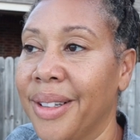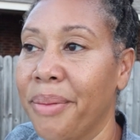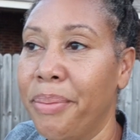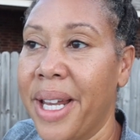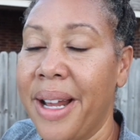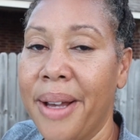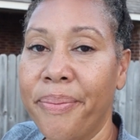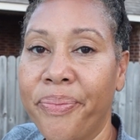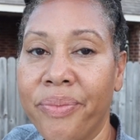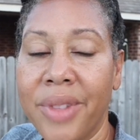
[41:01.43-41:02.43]
But
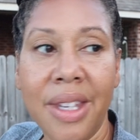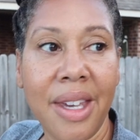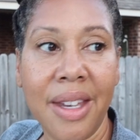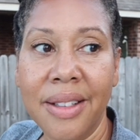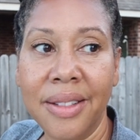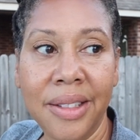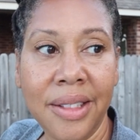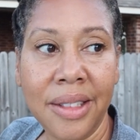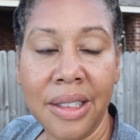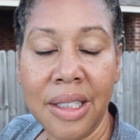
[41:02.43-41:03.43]
yeah,
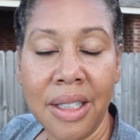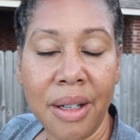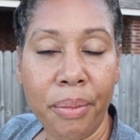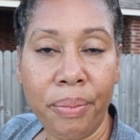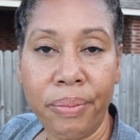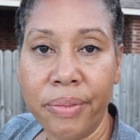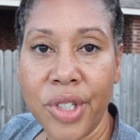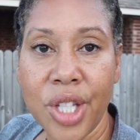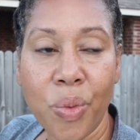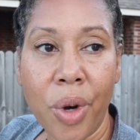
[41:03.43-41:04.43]

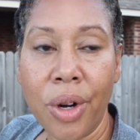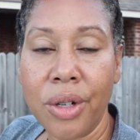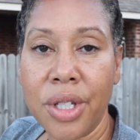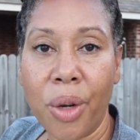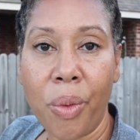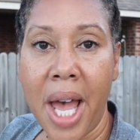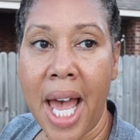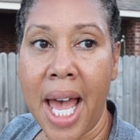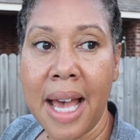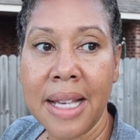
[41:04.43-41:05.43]
just word to the
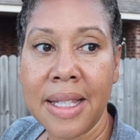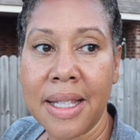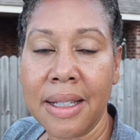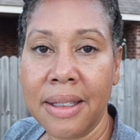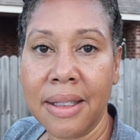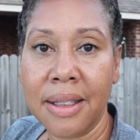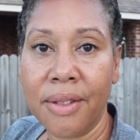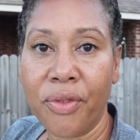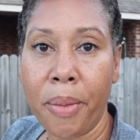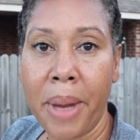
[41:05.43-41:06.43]
wise
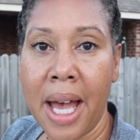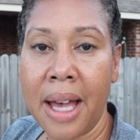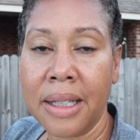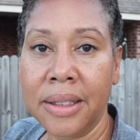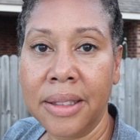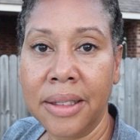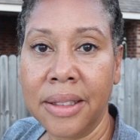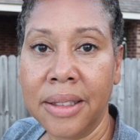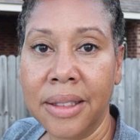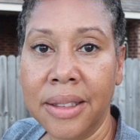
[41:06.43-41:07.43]
for my
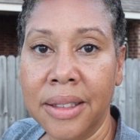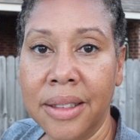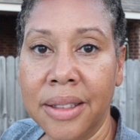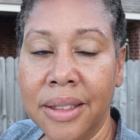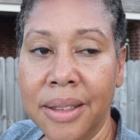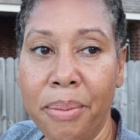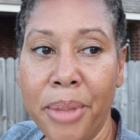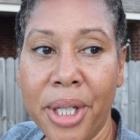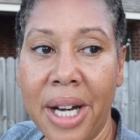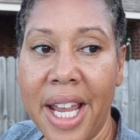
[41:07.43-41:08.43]

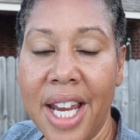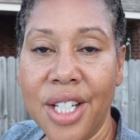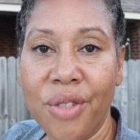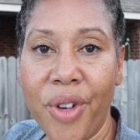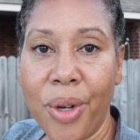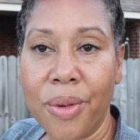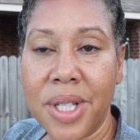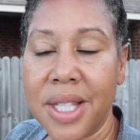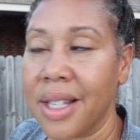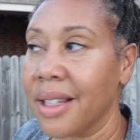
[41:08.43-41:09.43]
middle-aged
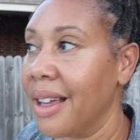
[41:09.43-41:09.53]
folks.